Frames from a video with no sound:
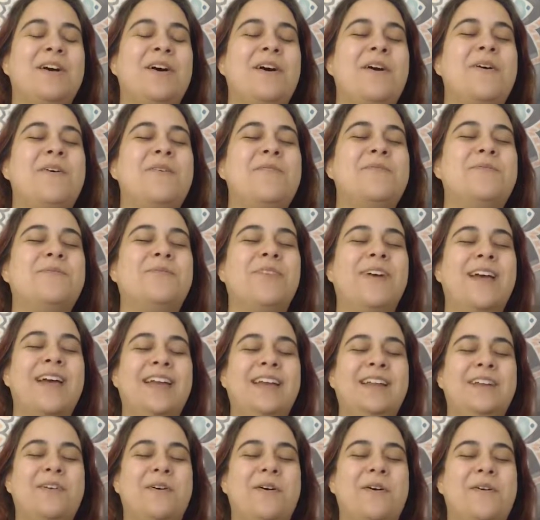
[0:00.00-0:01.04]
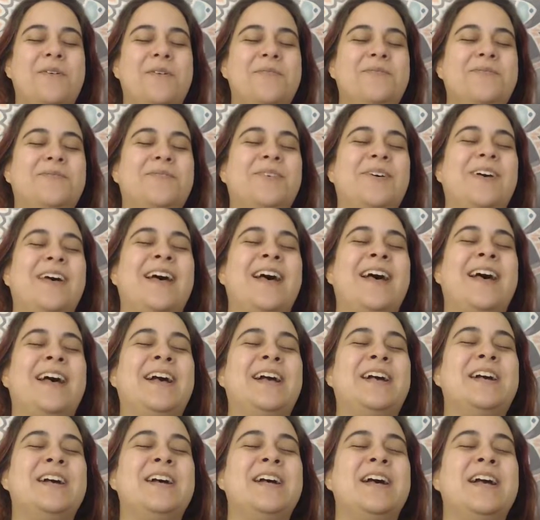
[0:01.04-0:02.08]
over and over
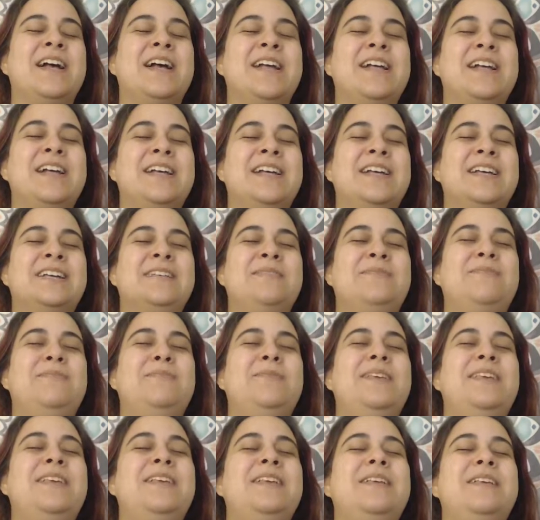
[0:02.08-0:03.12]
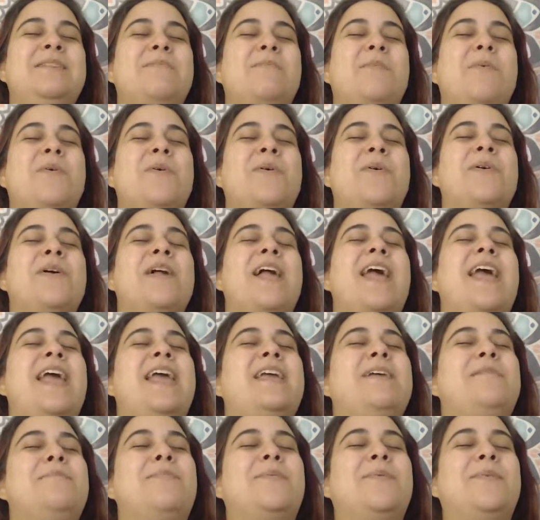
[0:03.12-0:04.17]
be more
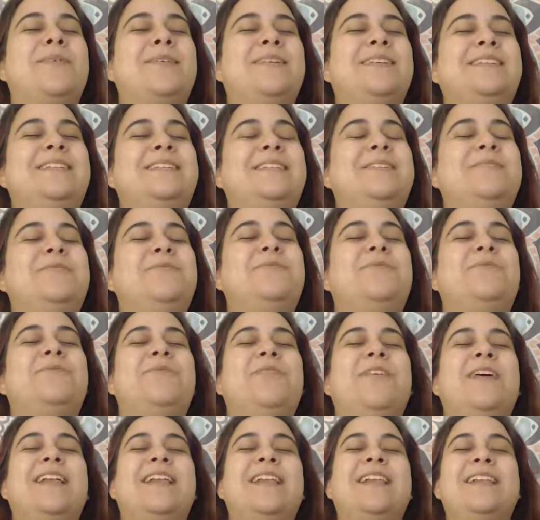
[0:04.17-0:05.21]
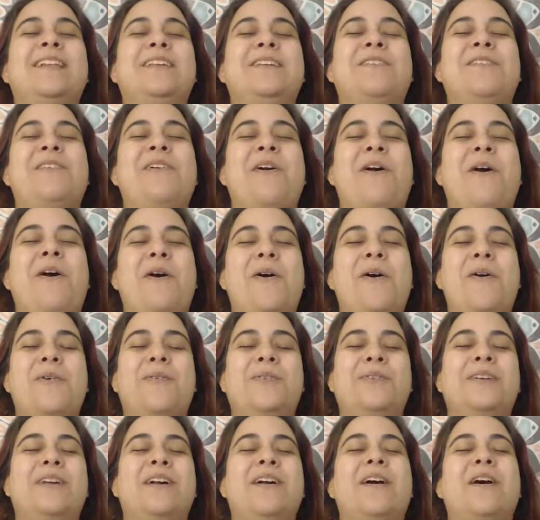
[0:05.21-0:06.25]
able to fill your
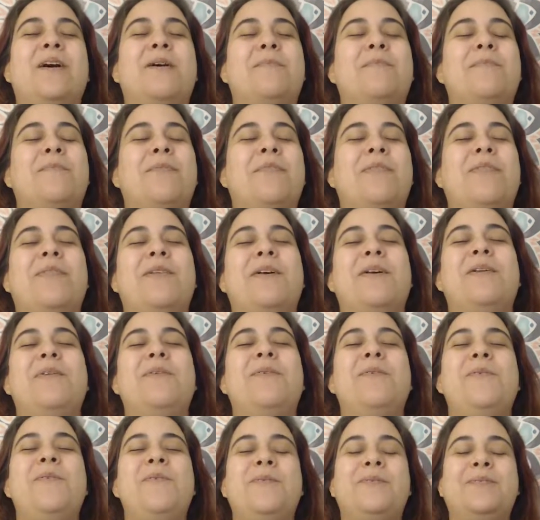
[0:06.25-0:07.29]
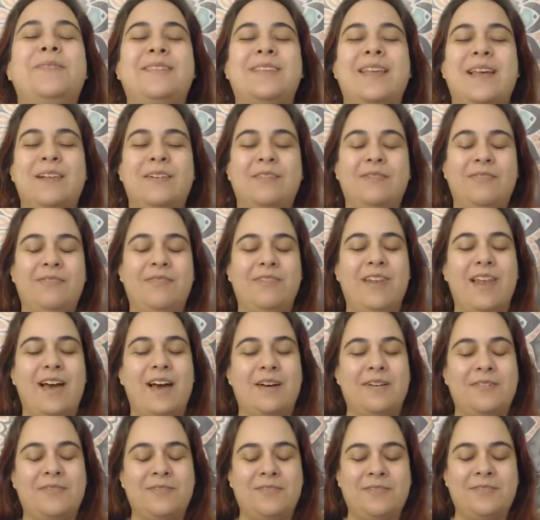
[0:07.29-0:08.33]
own cup through
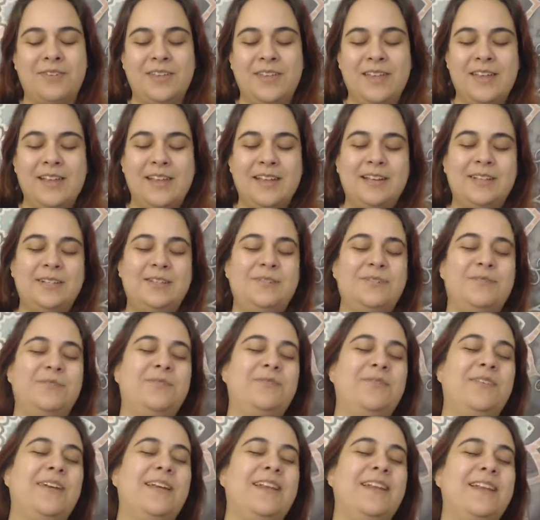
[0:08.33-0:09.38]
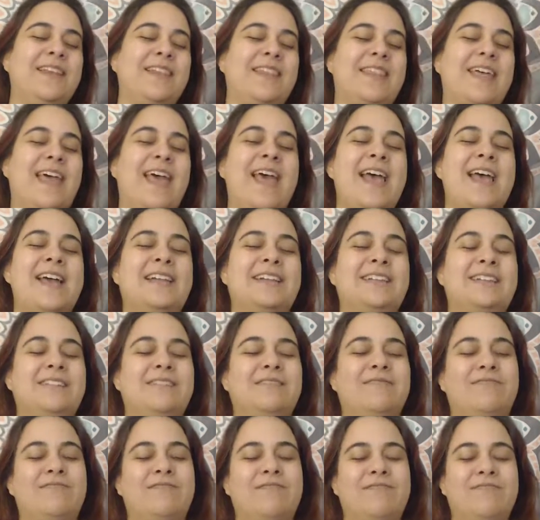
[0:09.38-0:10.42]
self-love, to fill that
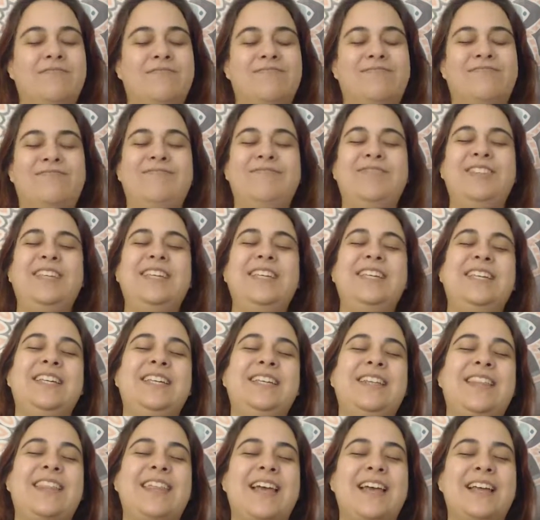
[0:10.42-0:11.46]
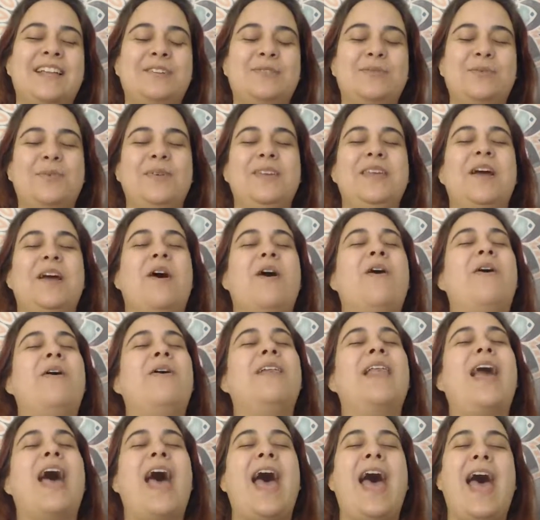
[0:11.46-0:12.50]
need that we
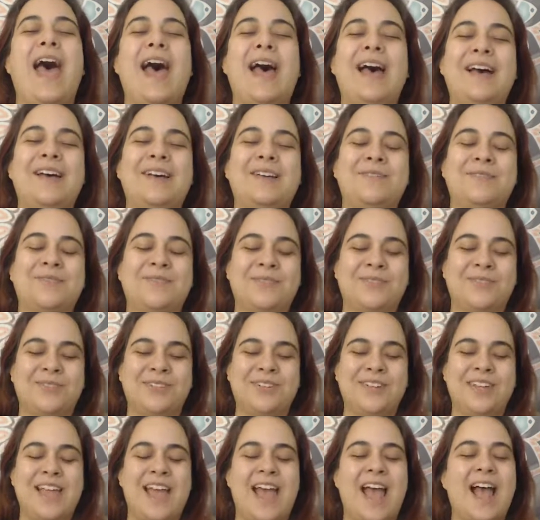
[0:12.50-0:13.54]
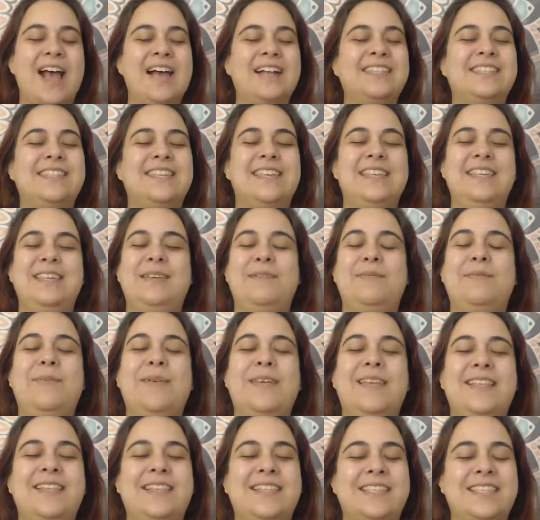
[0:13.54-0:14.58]
all have as
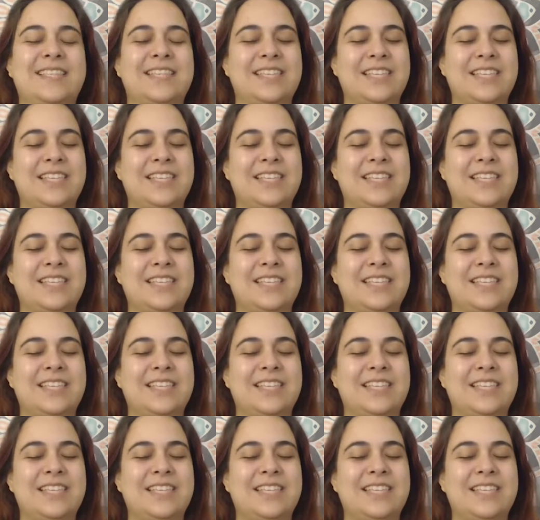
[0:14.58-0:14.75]
humans,